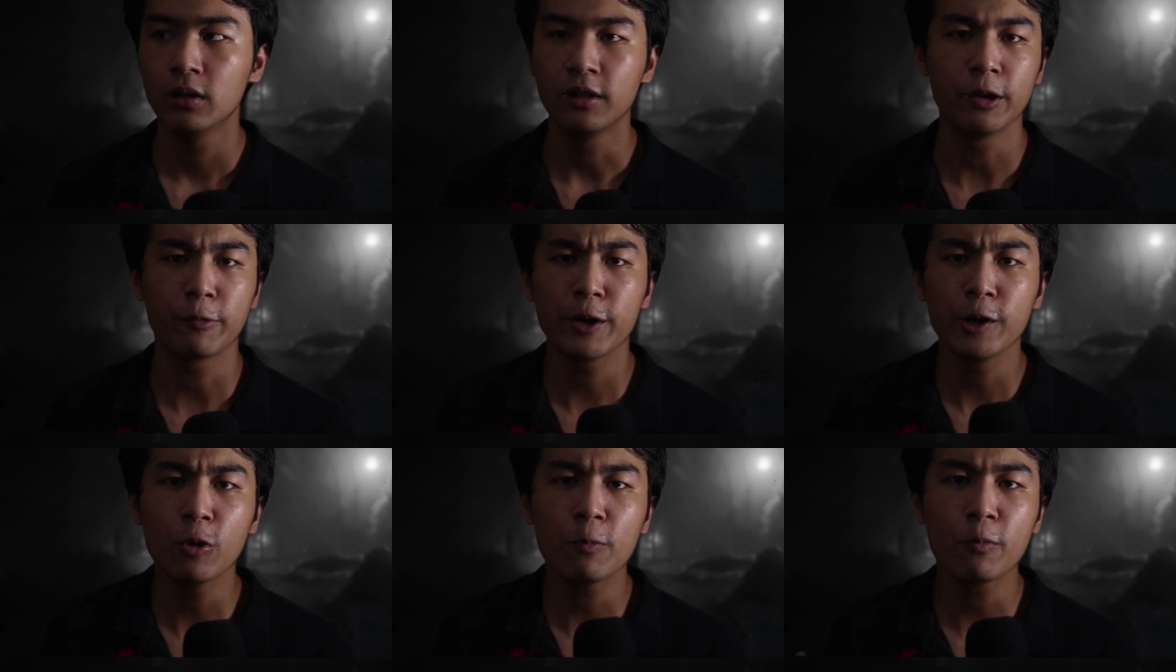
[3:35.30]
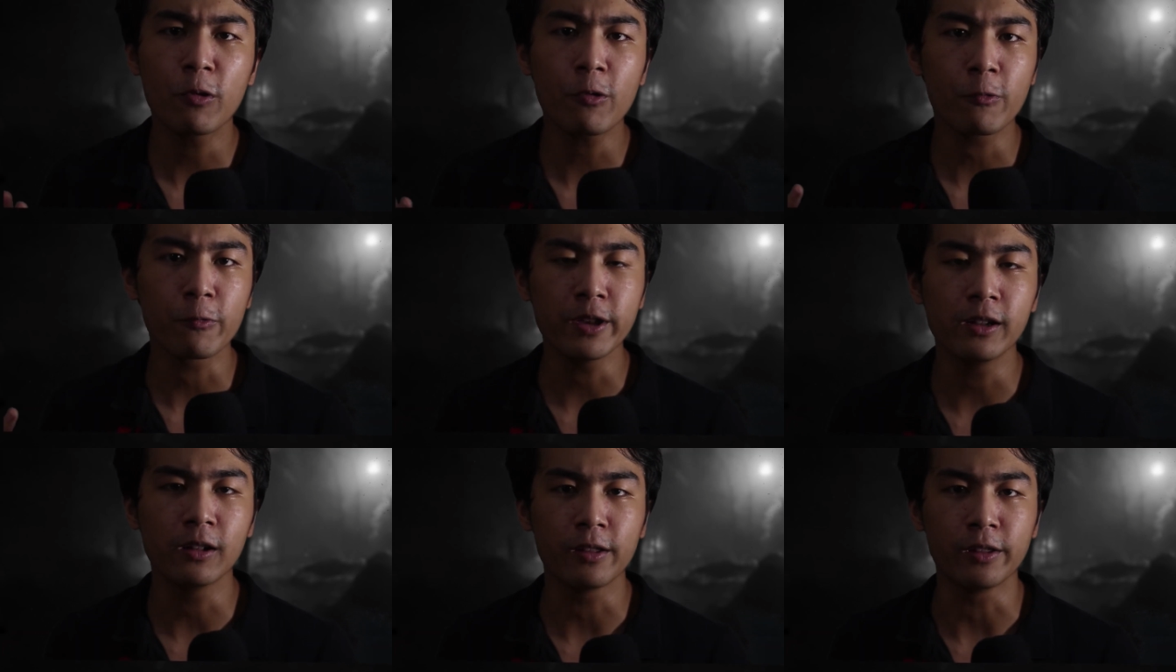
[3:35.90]
They were no more
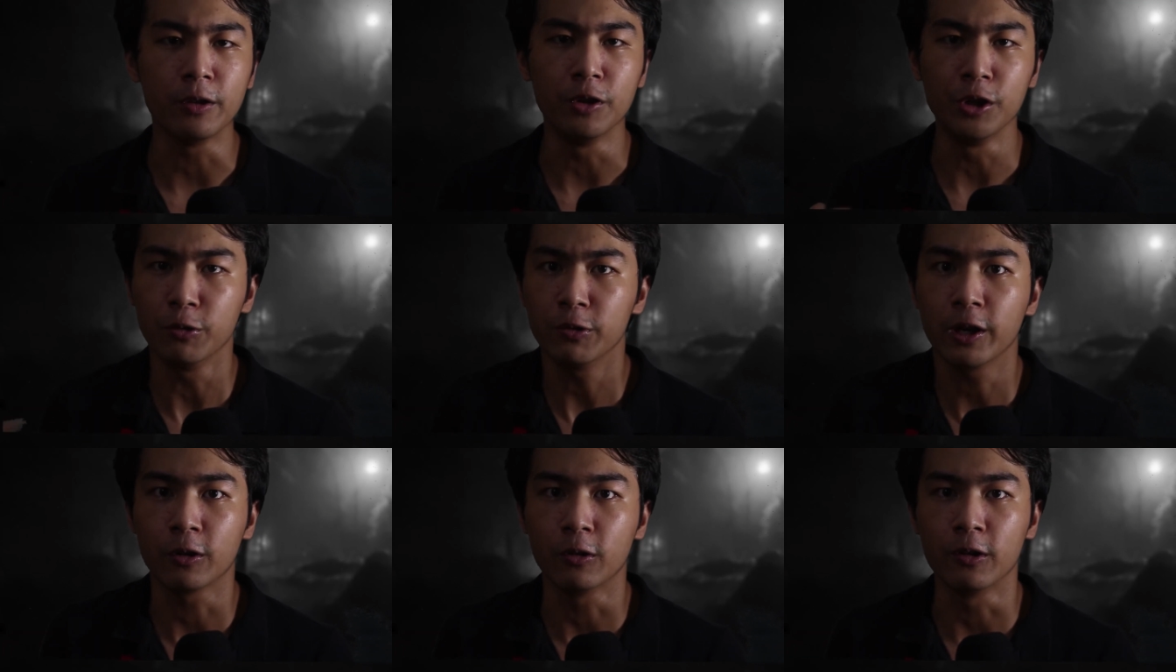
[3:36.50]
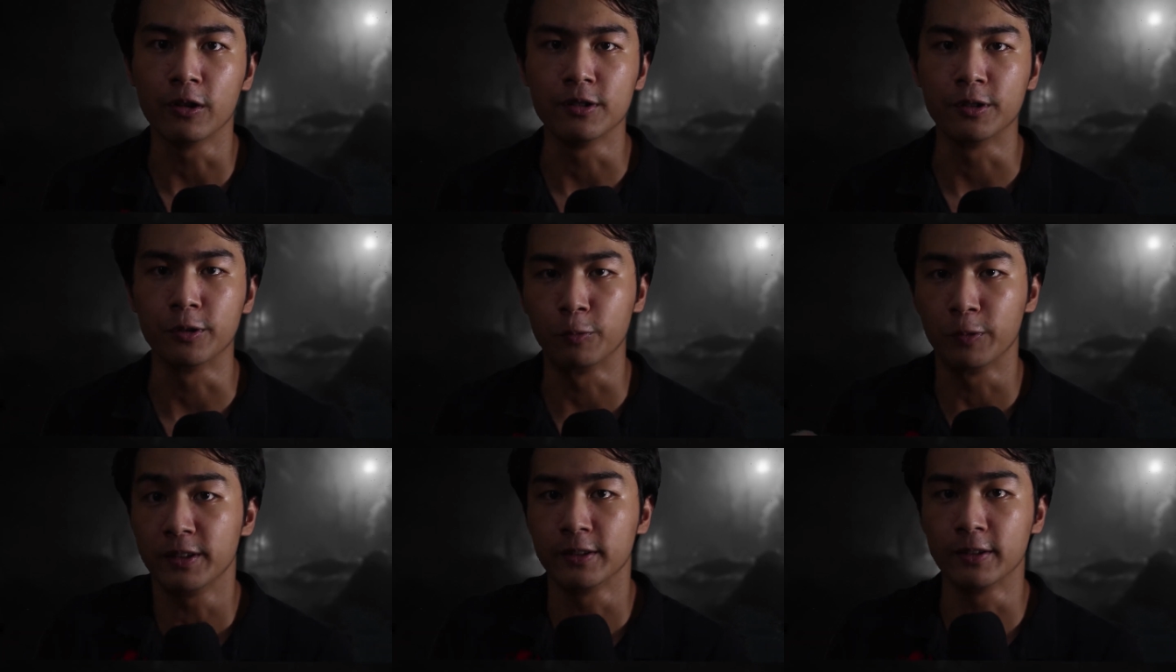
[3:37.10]
real than unicorns
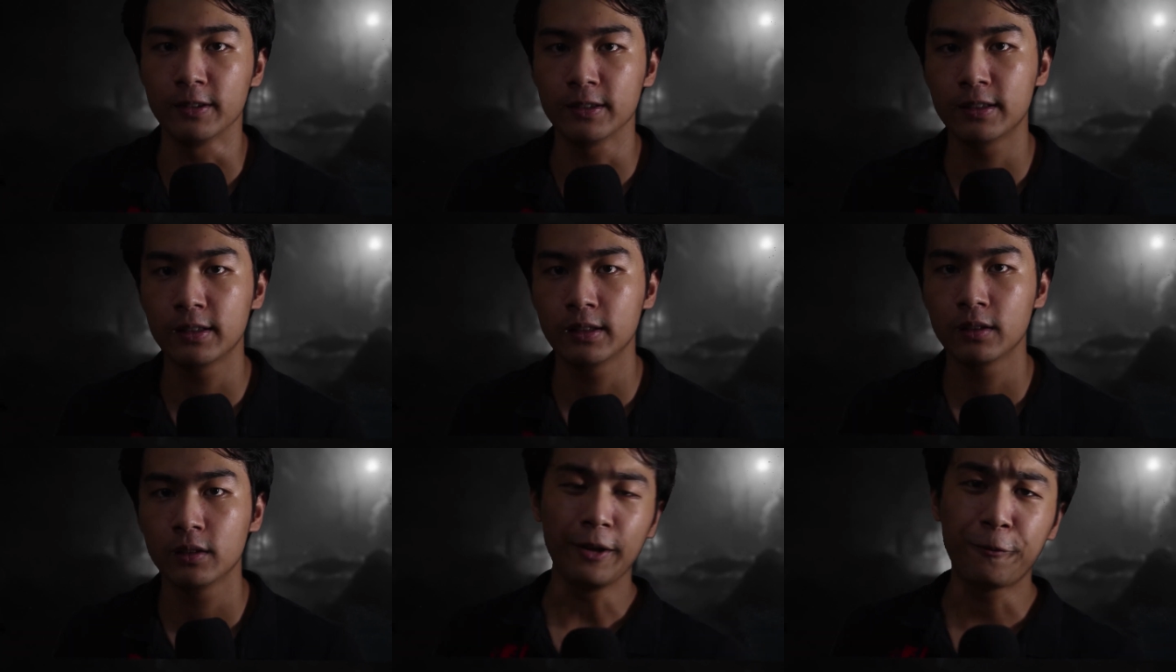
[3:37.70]
or wizards.